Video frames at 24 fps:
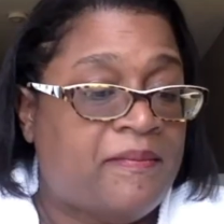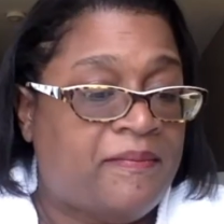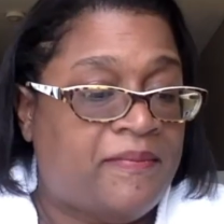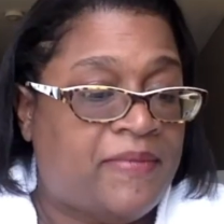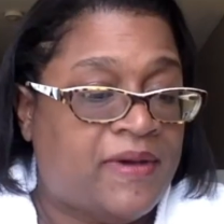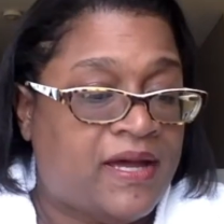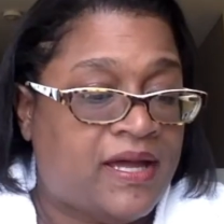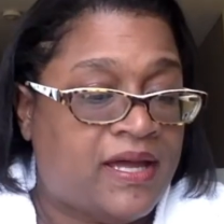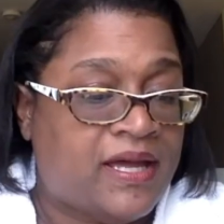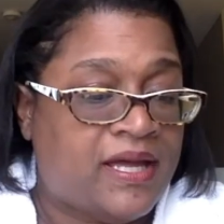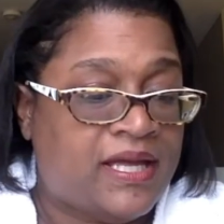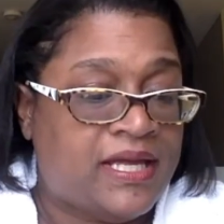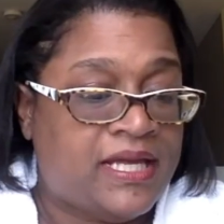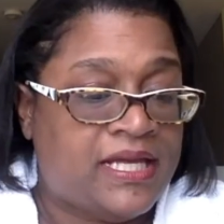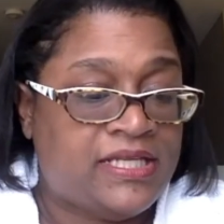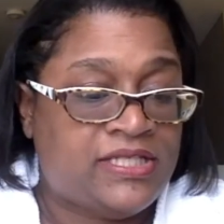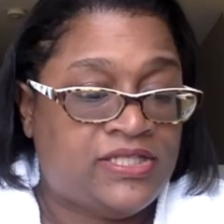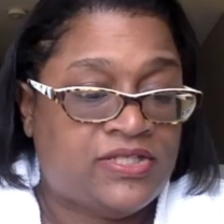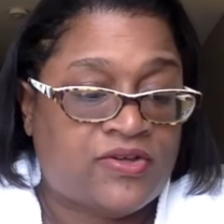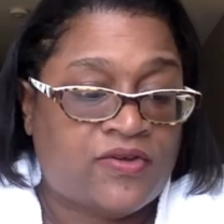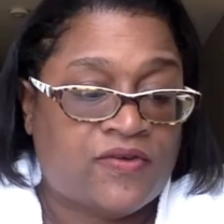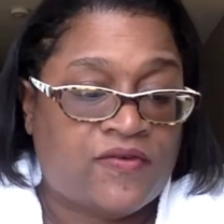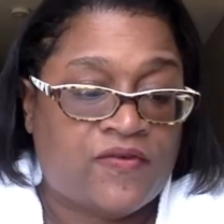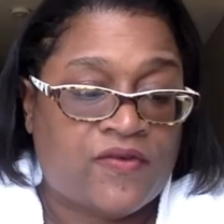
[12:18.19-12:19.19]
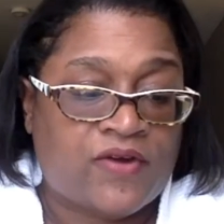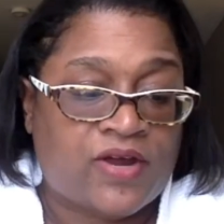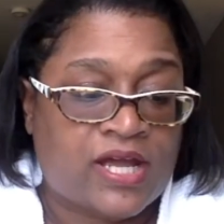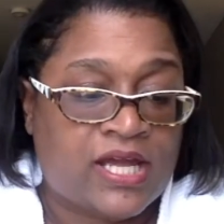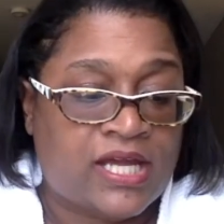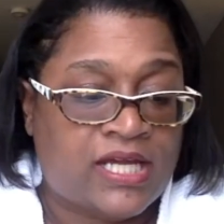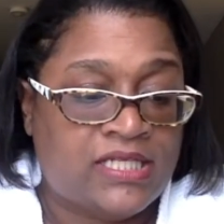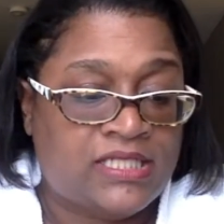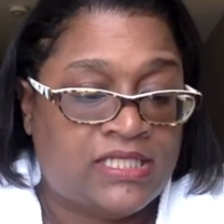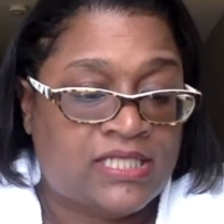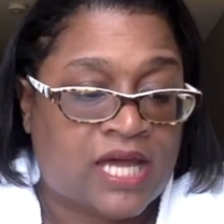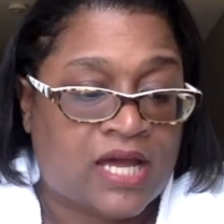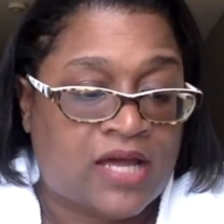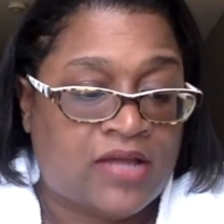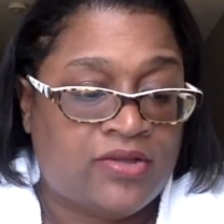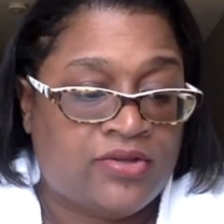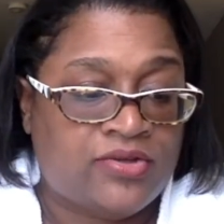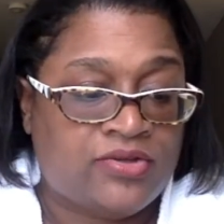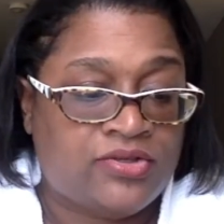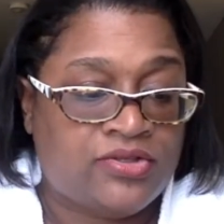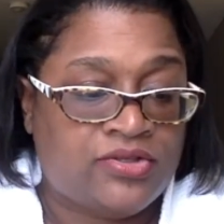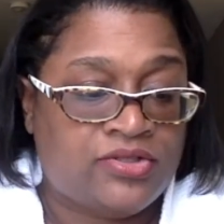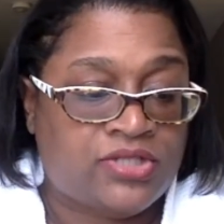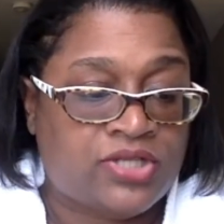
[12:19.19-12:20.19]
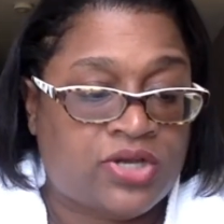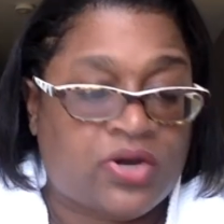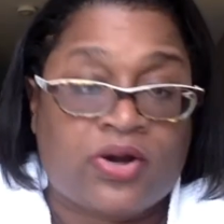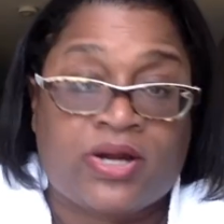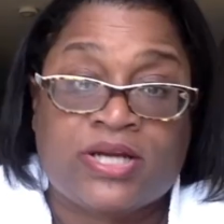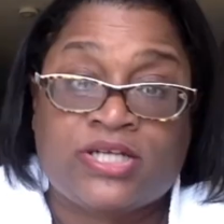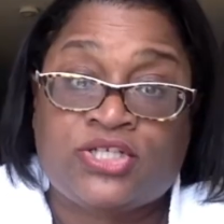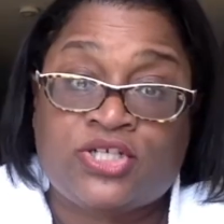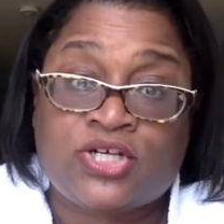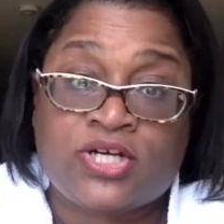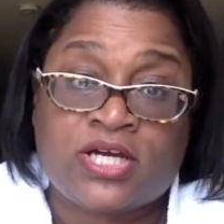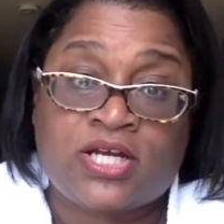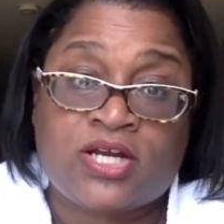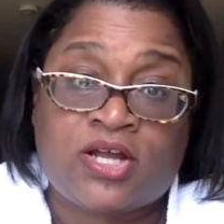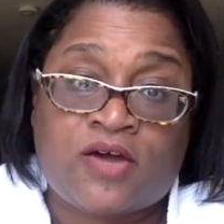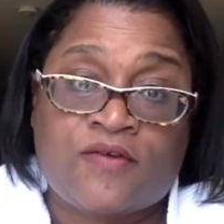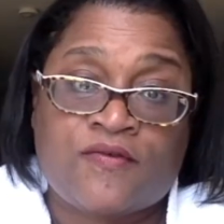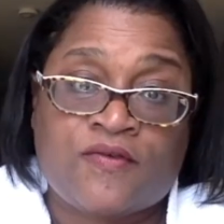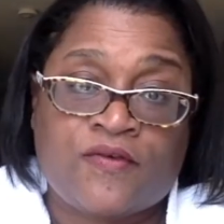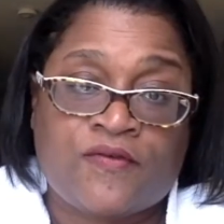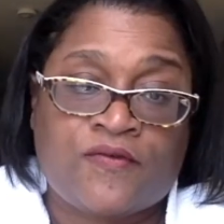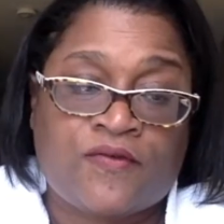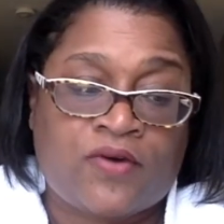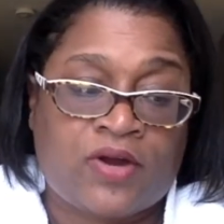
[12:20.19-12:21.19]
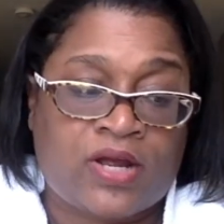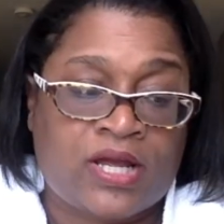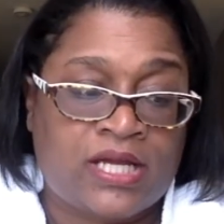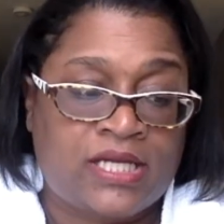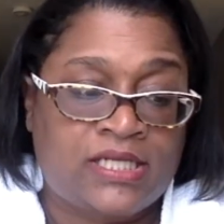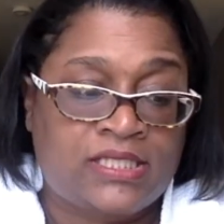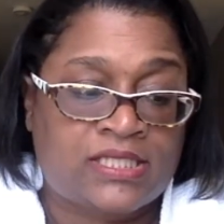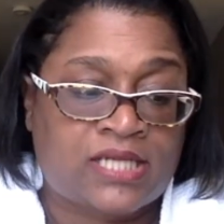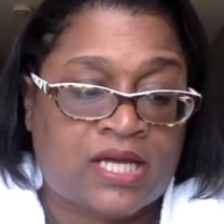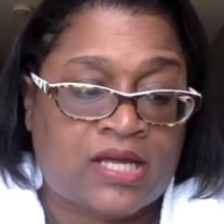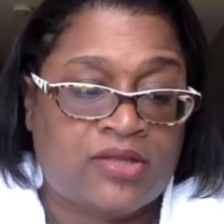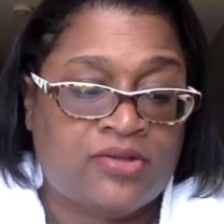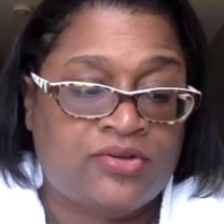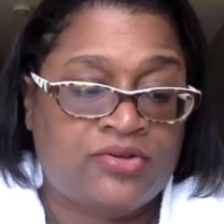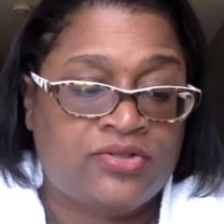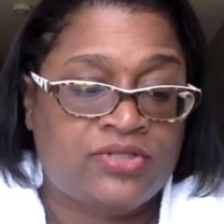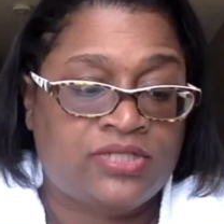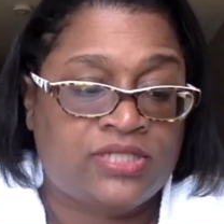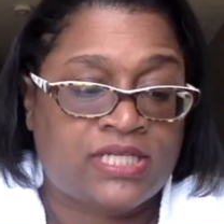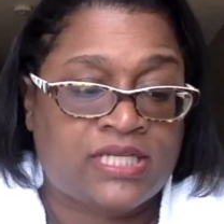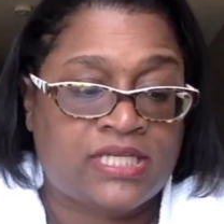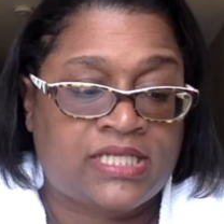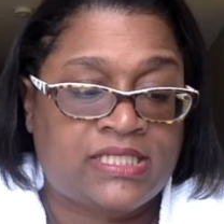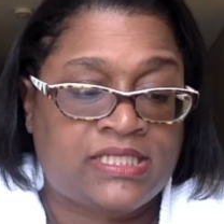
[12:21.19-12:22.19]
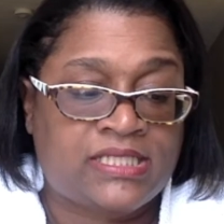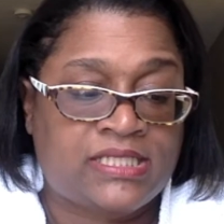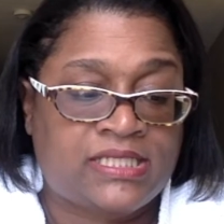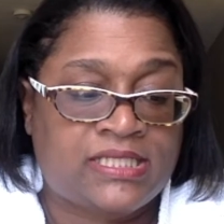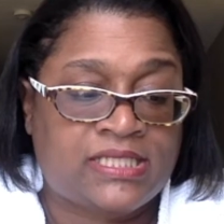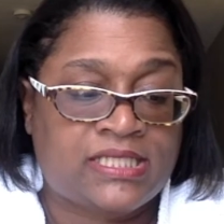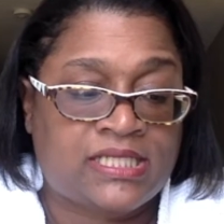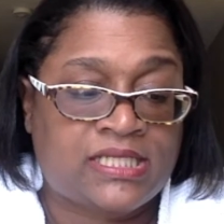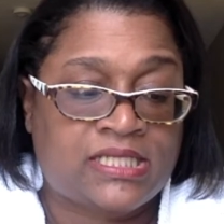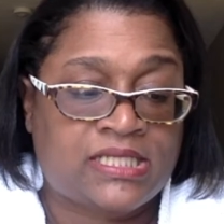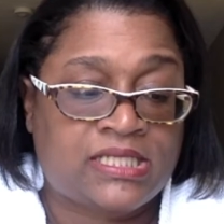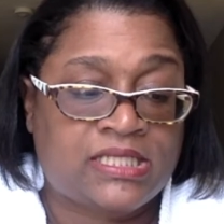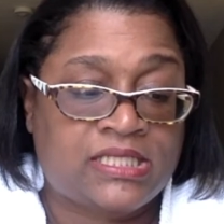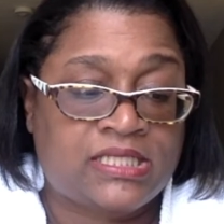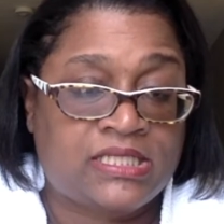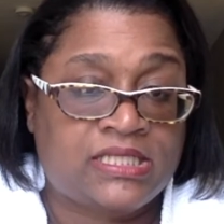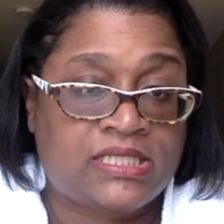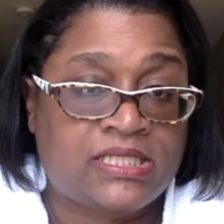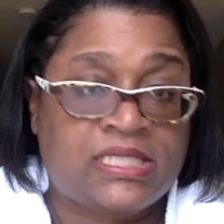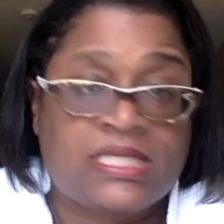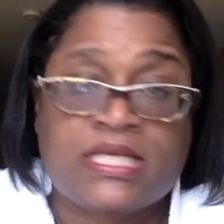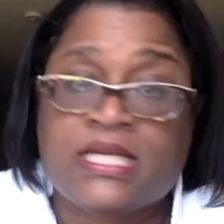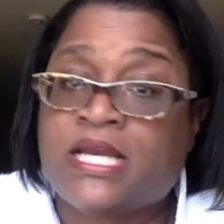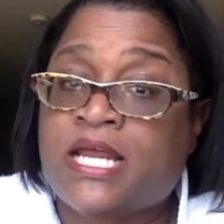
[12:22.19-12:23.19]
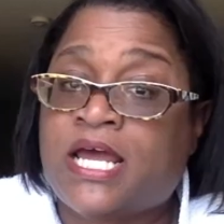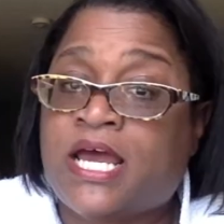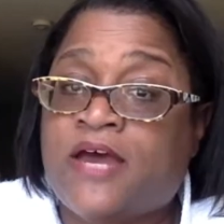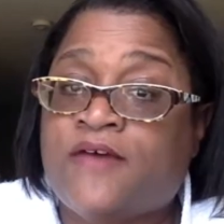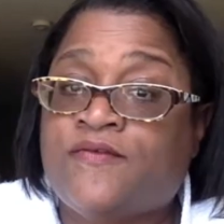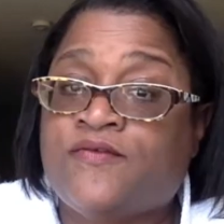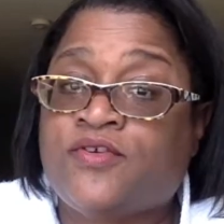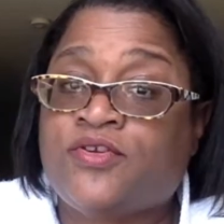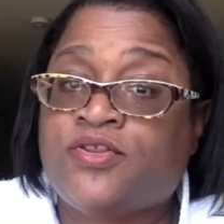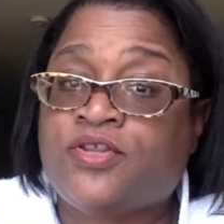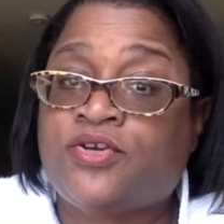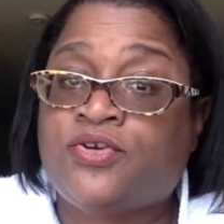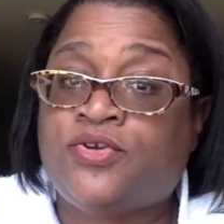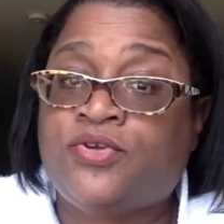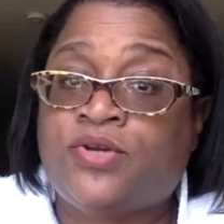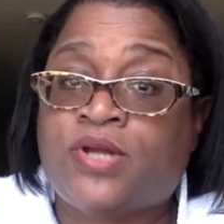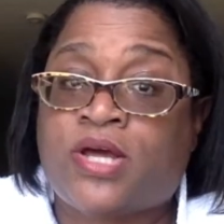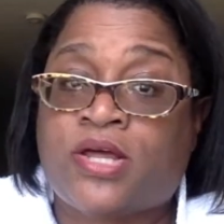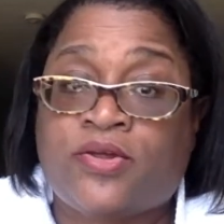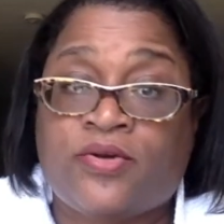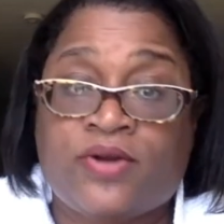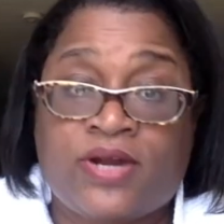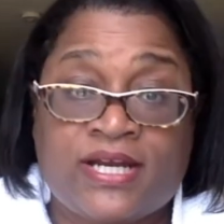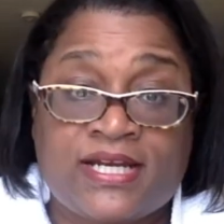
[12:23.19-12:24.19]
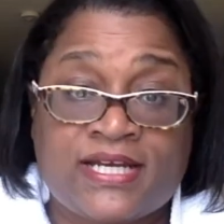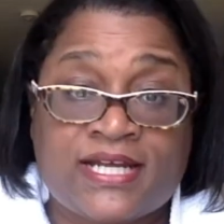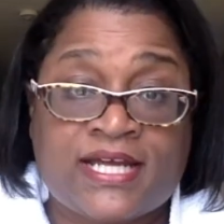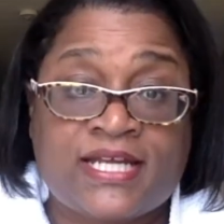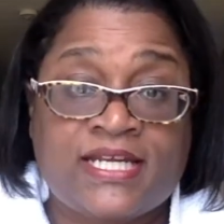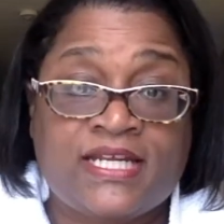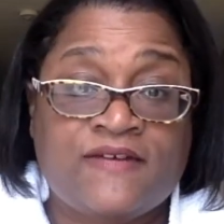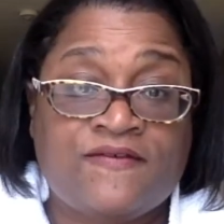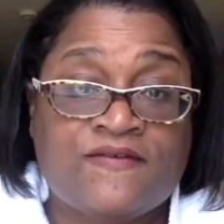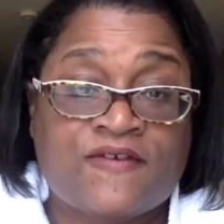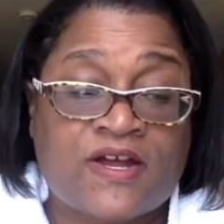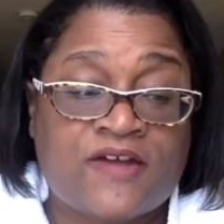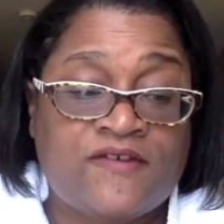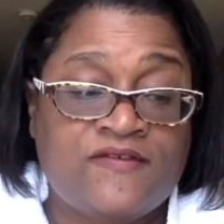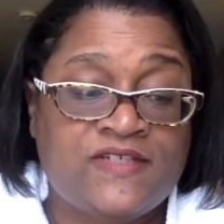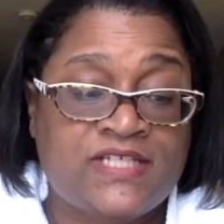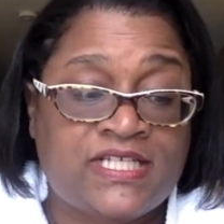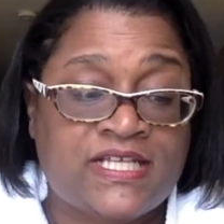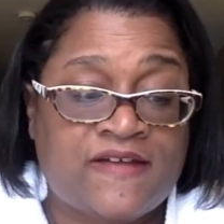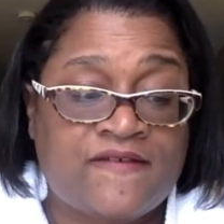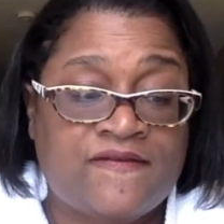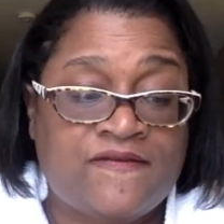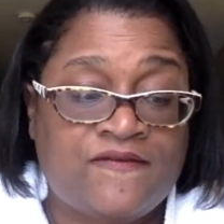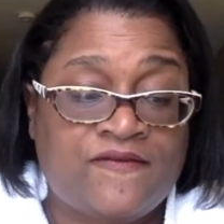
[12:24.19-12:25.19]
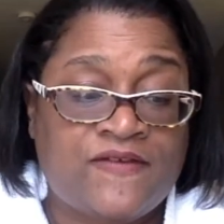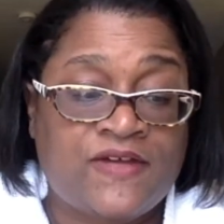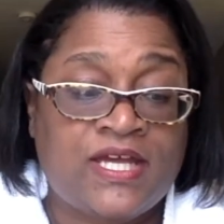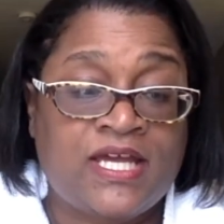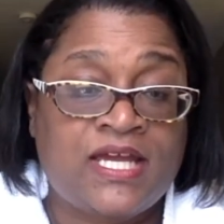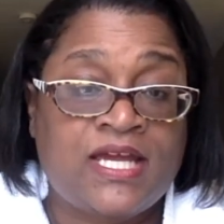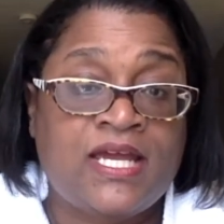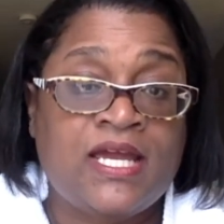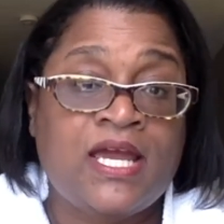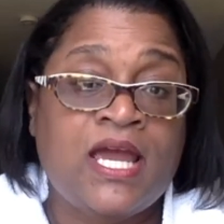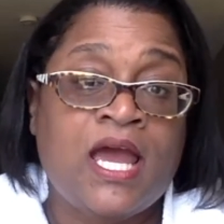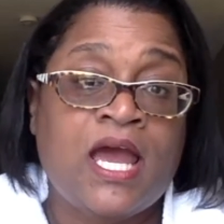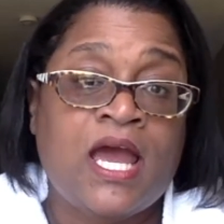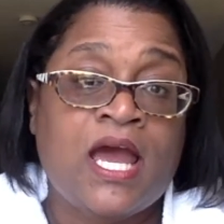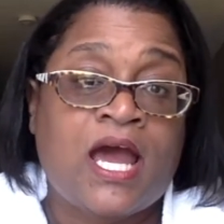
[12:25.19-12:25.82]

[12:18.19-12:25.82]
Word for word: but it sold for $8, or I took an offer for $8, and then after the $2.95 fee,